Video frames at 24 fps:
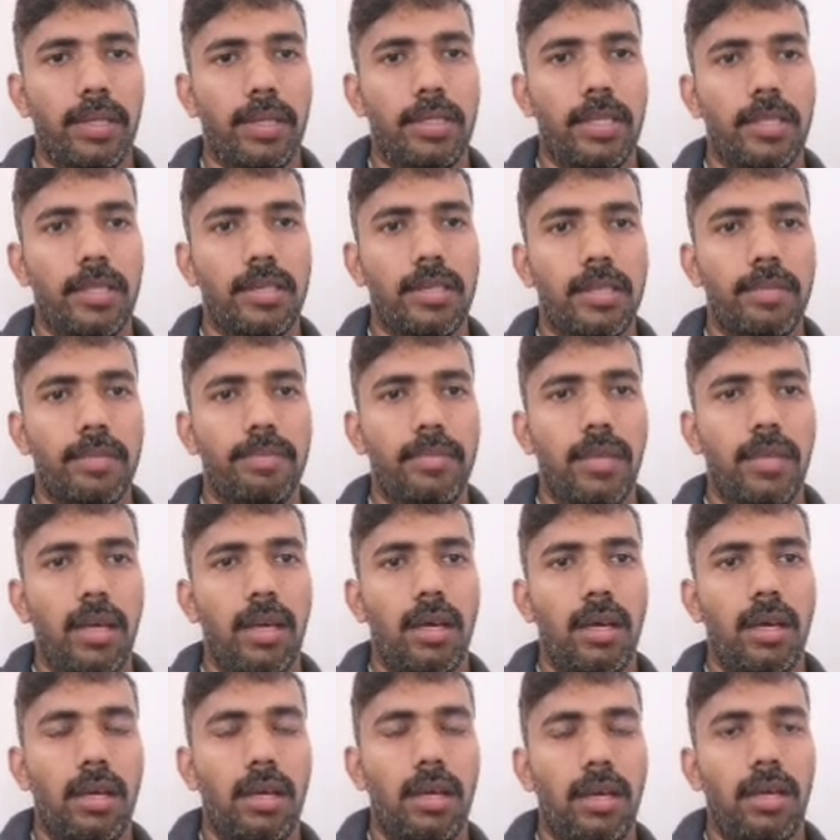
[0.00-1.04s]
system.
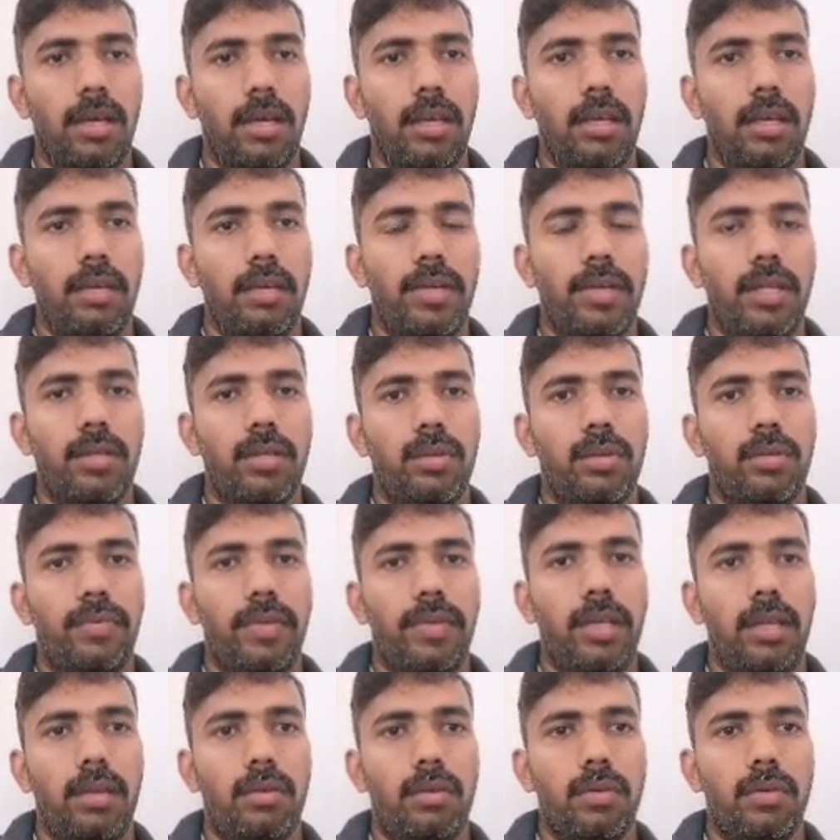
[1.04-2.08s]
Even though
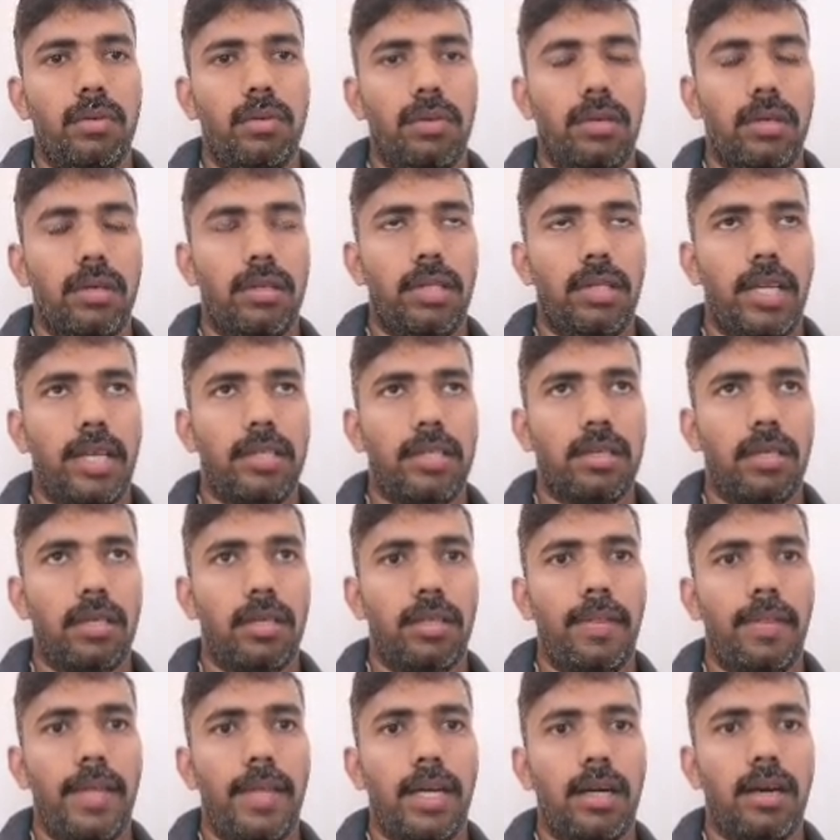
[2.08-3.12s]
we know that
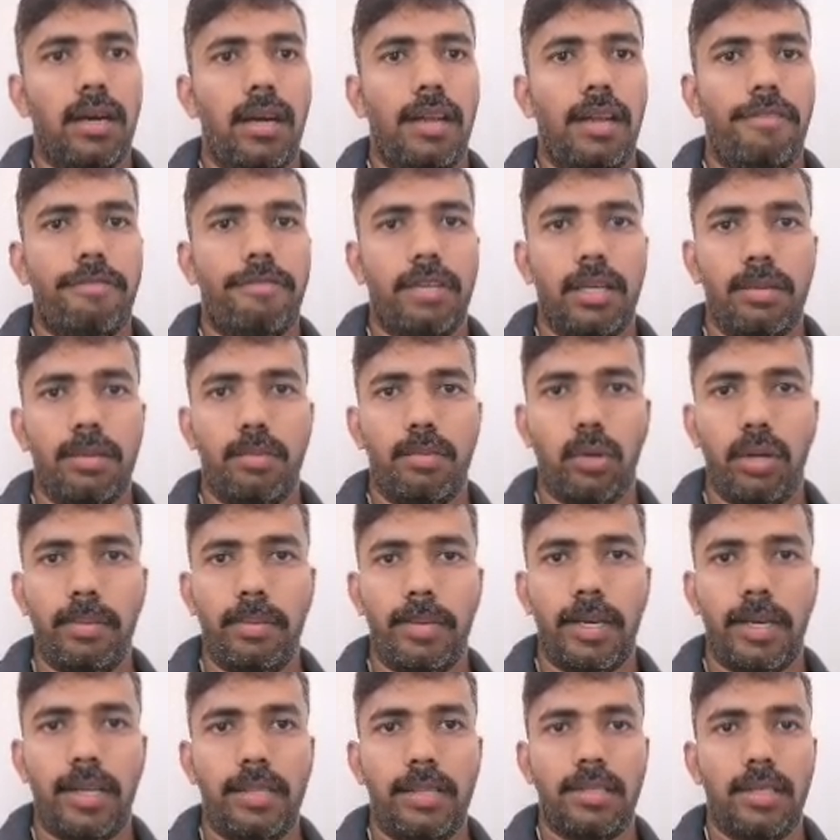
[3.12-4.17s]
there are different
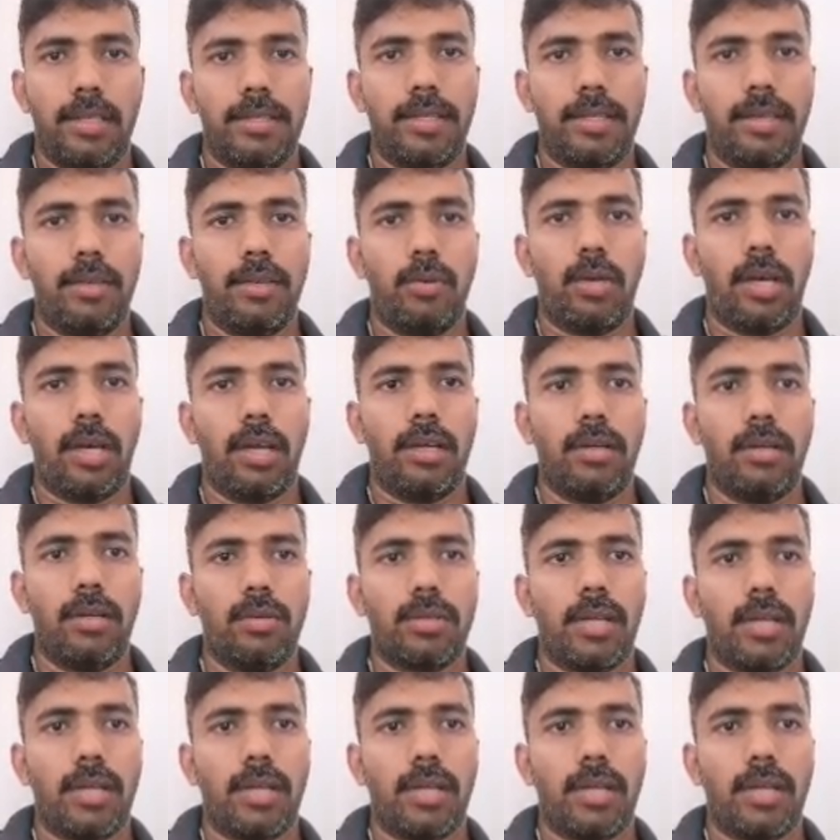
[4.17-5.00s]
polymerases in eukaryotes